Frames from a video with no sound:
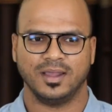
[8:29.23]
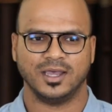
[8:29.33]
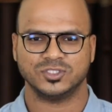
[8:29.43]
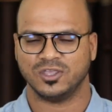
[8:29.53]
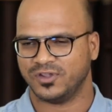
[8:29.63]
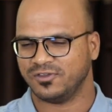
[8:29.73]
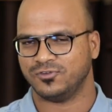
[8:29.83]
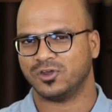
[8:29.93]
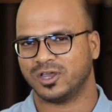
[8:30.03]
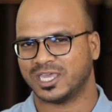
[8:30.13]
Uh, so even if
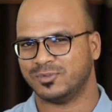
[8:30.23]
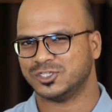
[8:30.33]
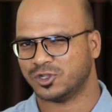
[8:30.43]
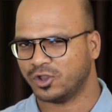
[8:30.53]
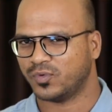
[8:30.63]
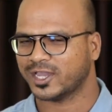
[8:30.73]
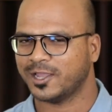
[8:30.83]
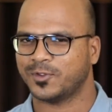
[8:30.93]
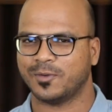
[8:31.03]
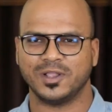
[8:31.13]
your keyboard is not
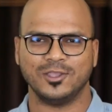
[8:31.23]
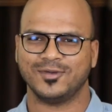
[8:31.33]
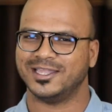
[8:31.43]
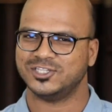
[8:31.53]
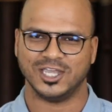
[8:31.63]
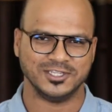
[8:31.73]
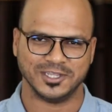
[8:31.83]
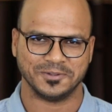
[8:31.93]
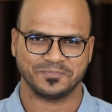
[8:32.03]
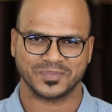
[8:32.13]
working properly, you can change
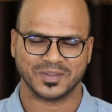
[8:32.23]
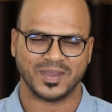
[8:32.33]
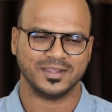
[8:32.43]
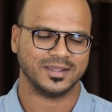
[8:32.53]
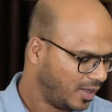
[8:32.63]
it, right?